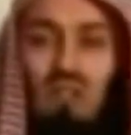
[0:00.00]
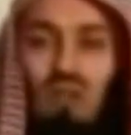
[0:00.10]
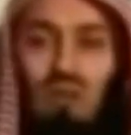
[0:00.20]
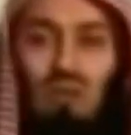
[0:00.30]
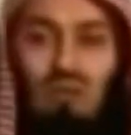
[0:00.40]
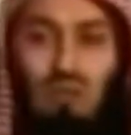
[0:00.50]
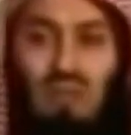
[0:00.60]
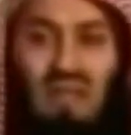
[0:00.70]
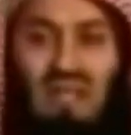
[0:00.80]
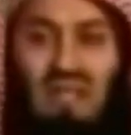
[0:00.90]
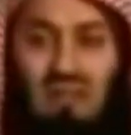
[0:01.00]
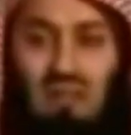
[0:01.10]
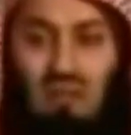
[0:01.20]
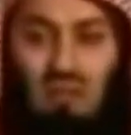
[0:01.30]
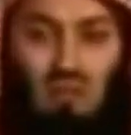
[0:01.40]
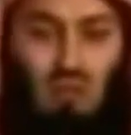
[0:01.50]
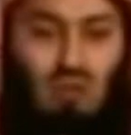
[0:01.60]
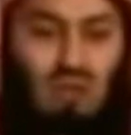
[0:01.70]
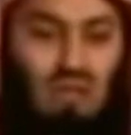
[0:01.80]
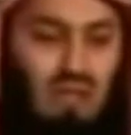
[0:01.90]
So to bury those who
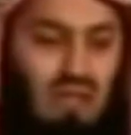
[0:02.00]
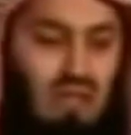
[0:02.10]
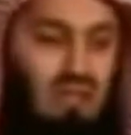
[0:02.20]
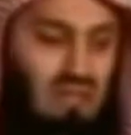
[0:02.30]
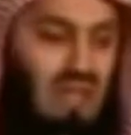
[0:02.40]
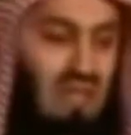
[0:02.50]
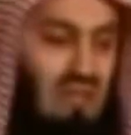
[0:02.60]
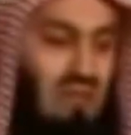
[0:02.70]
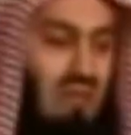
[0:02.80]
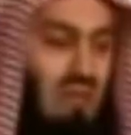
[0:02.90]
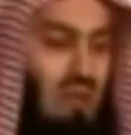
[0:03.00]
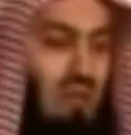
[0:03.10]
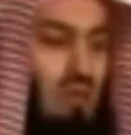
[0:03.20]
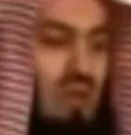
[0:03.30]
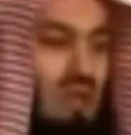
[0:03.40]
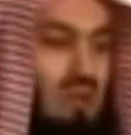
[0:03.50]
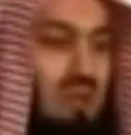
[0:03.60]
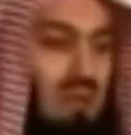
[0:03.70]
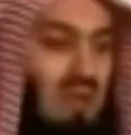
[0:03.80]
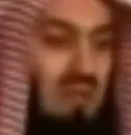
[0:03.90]
were dead and those who had
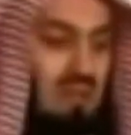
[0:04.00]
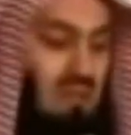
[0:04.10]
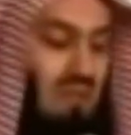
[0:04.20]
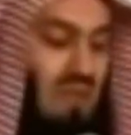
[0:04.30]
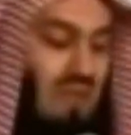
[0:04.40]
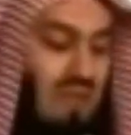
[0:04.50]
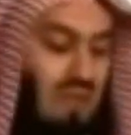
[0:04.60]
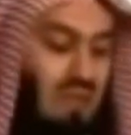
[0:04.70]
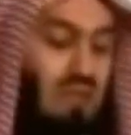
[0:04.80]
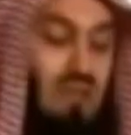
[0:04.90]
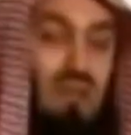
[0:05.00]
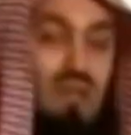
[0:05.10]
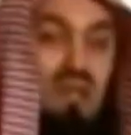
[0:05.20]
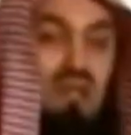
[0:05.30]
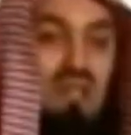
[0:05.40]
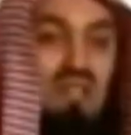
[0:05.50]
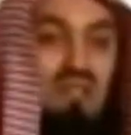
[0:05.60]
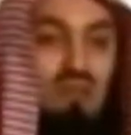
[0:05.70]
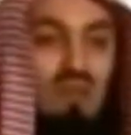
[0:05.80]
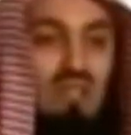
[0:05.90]
been martyred. The third
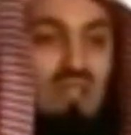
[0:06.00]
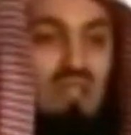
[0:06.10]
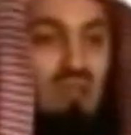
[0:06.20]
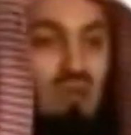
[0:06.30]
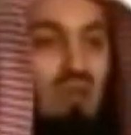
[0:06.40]
reason was in